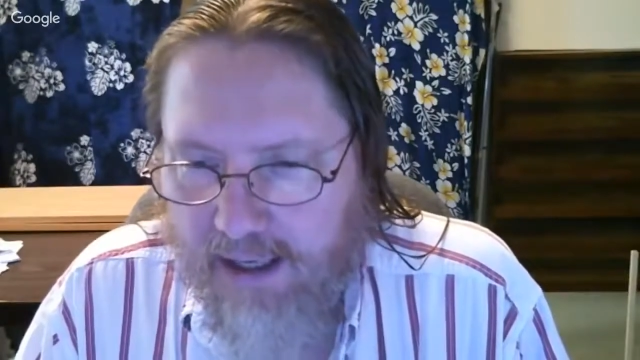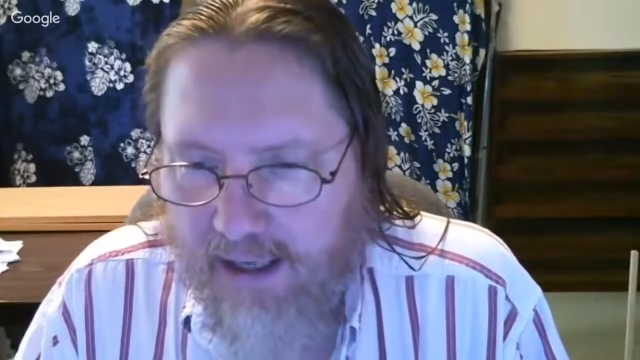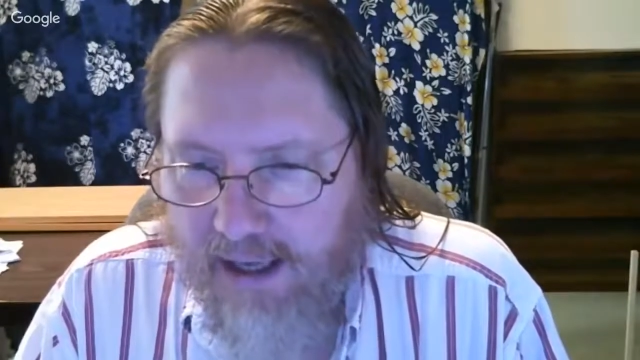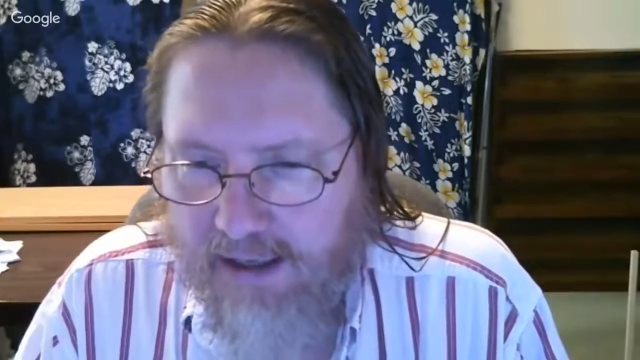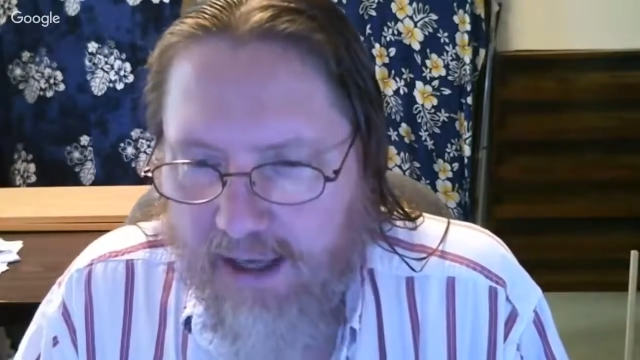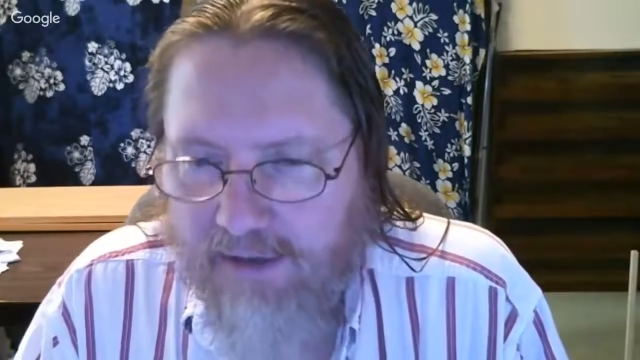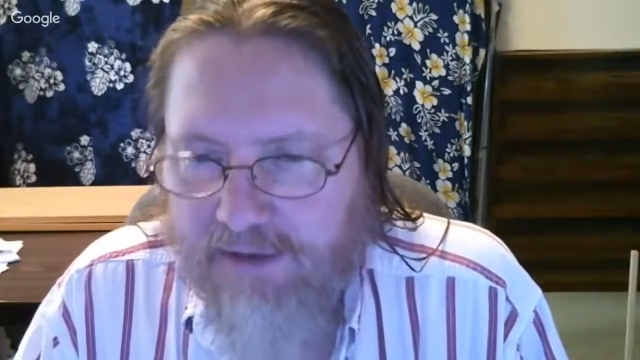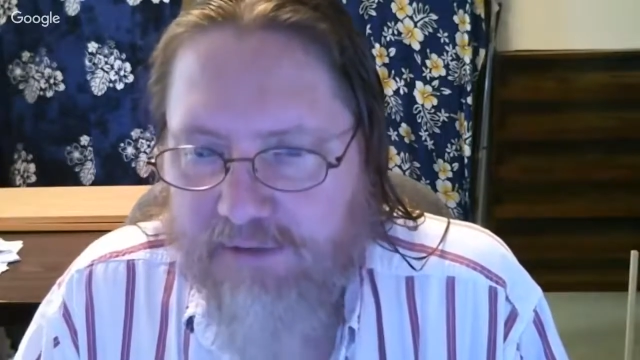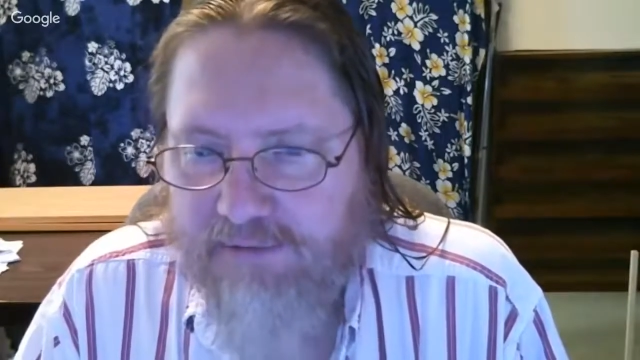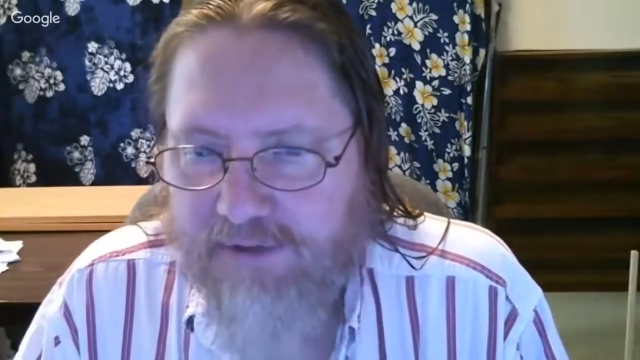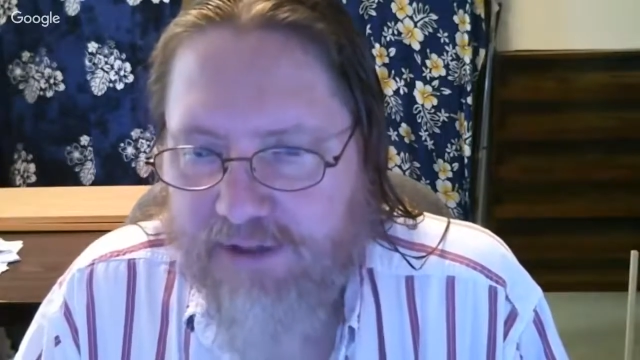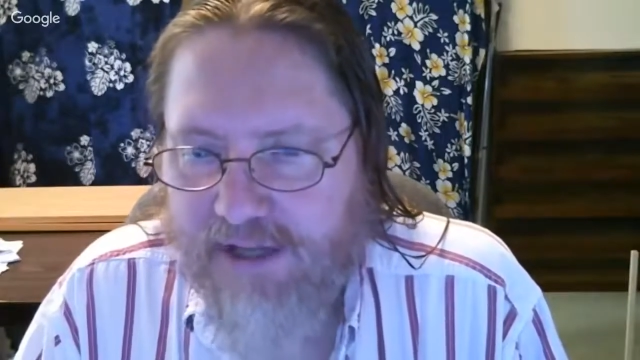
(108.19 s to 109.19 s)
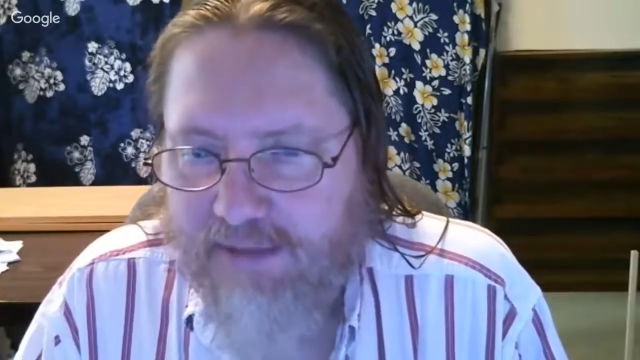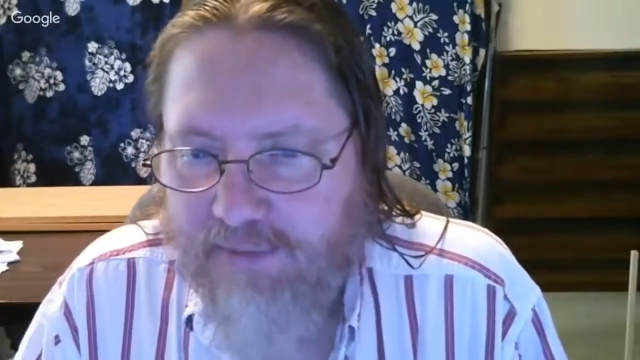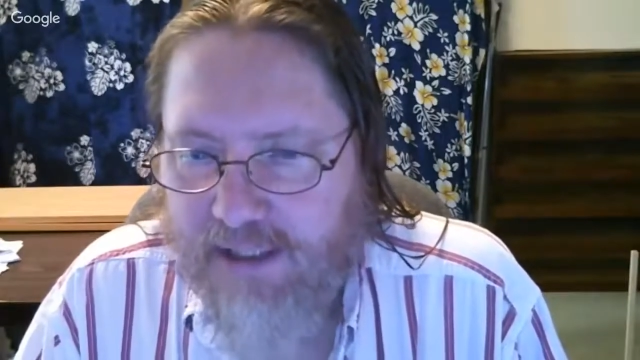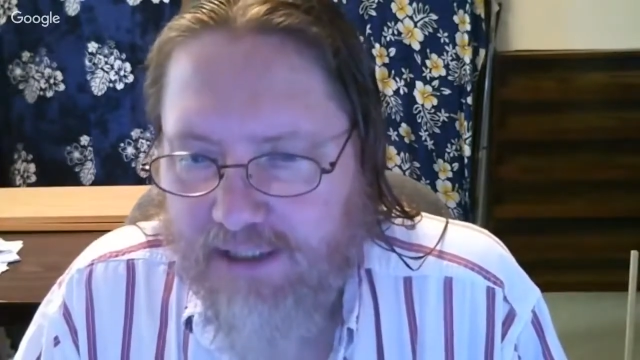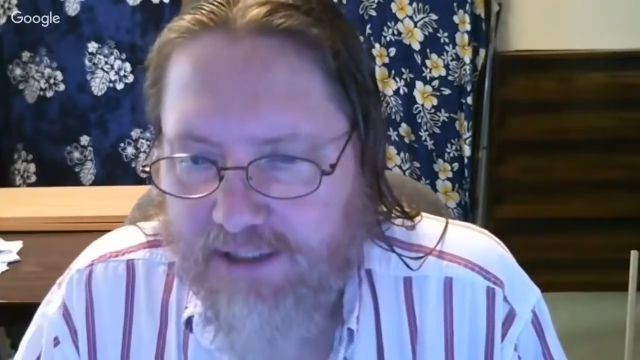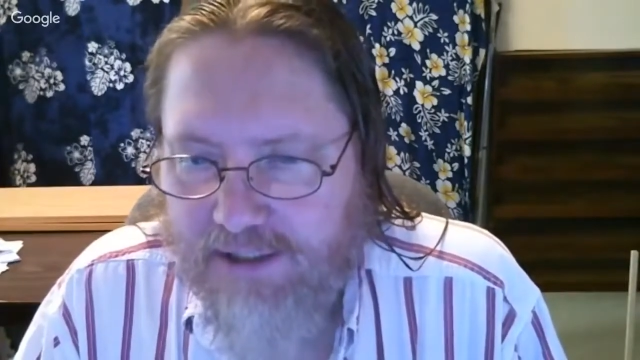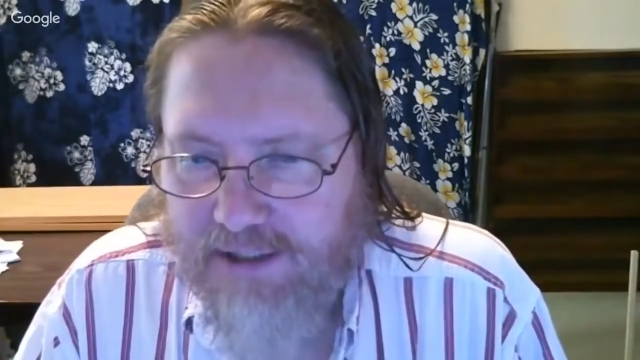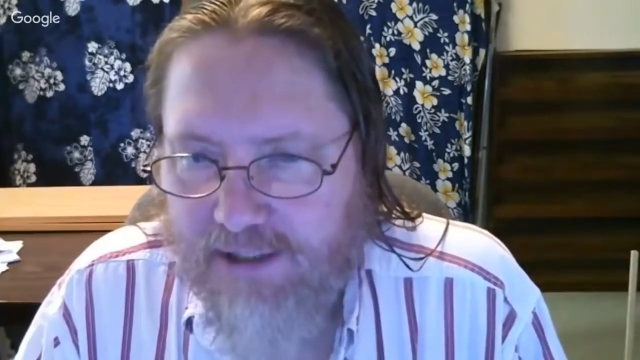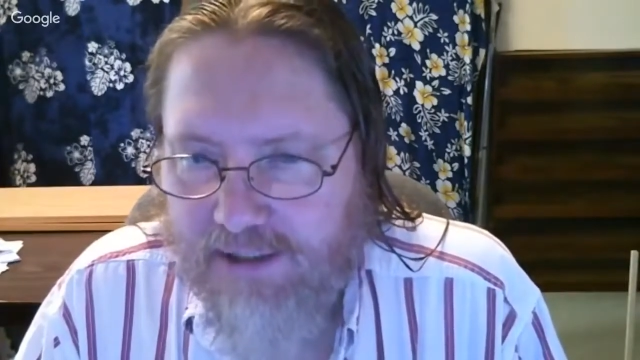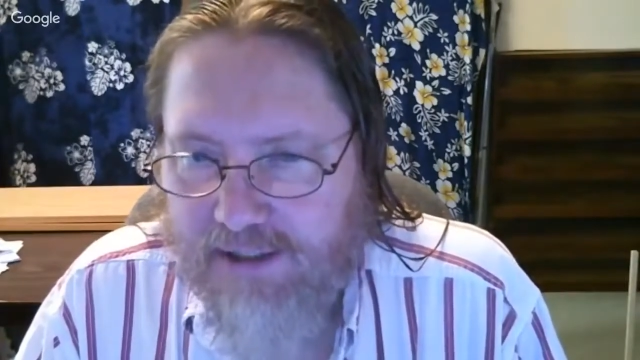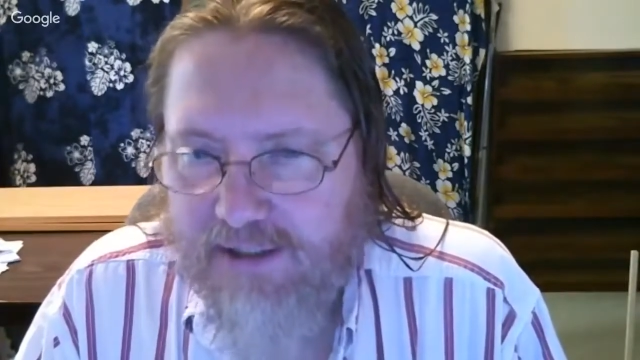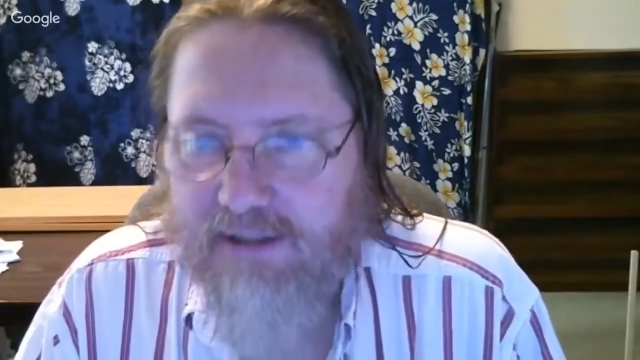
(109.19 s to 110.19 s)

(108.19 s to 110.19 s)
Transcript: I, I assume for some conditions